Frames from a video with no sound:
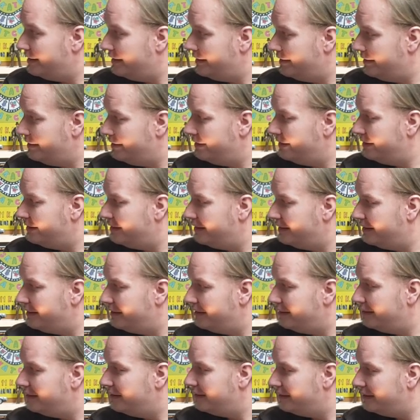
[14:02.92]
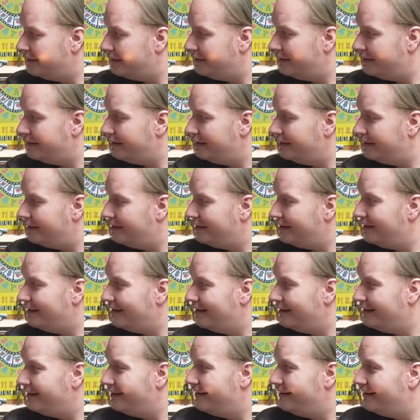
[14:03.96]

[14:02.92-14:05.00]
(silent)